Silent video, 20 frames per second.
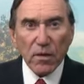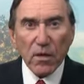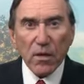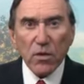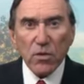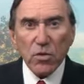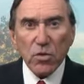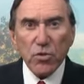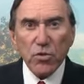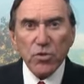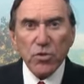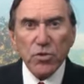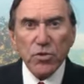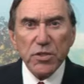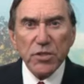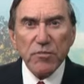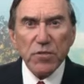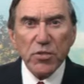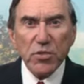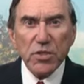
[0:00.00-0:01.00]
New Jersey
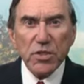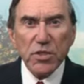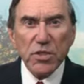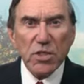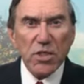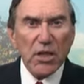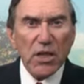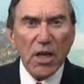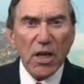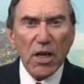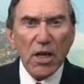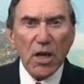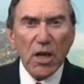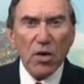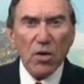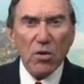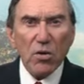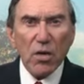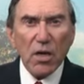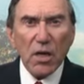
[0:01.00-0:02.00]
versus
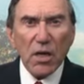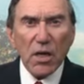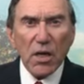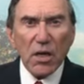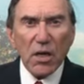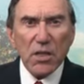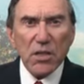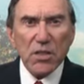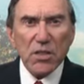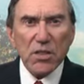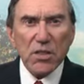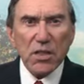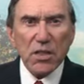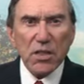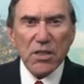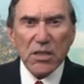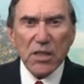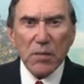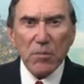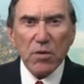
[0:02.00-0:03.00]
TLO is the
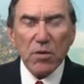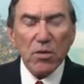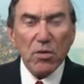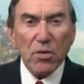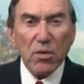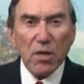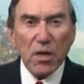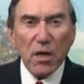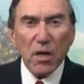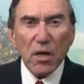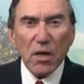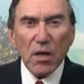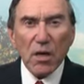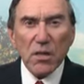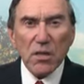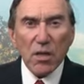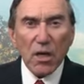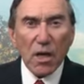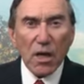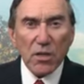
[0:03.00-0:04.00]
seminal
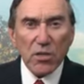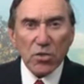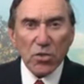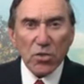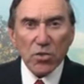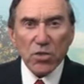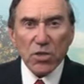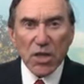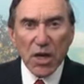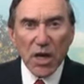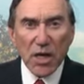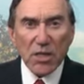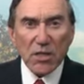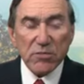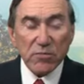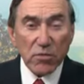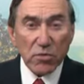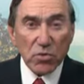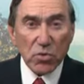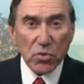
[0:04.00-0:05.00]
search case
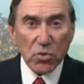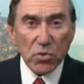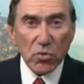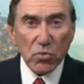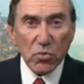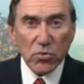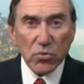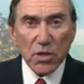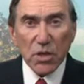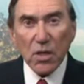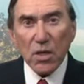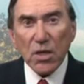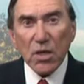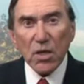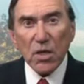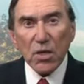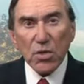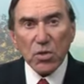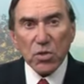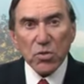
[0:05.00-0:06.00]
for schools.
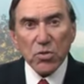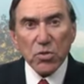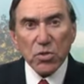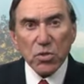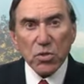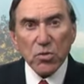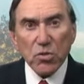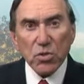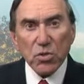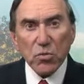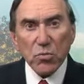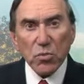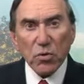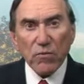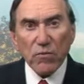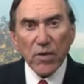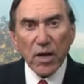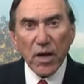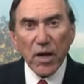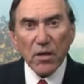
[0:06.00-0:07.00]
2 students were
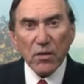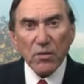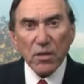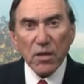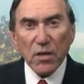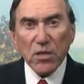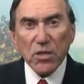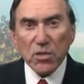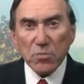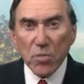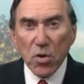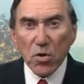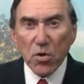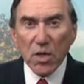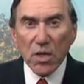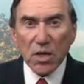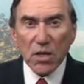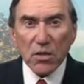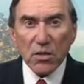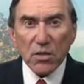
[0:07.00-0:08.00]
found
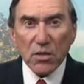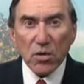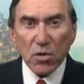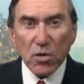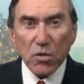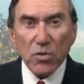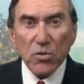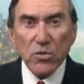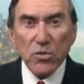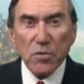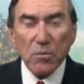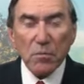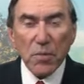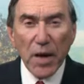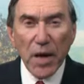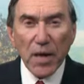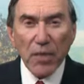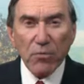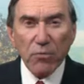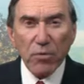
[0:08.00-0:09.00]
smoking in the girls'
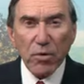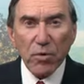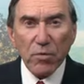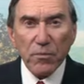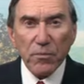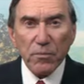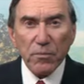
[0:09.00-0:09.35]
bathroom.